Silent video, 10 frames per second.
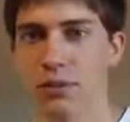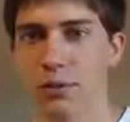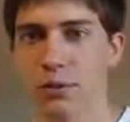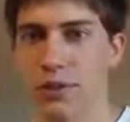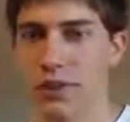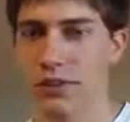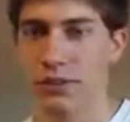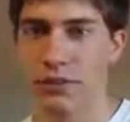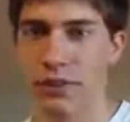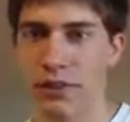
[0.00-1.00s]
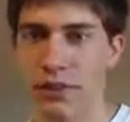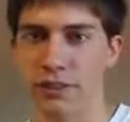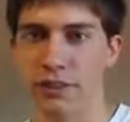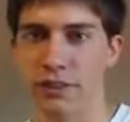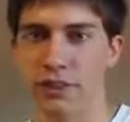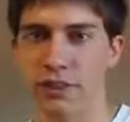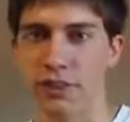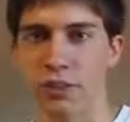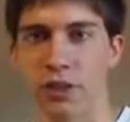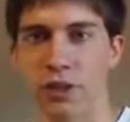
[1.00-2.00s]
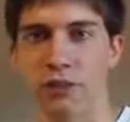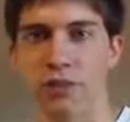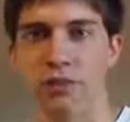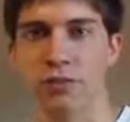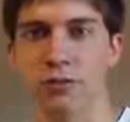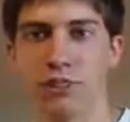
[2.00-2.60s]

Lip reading: for what I do video editing, Intel processors are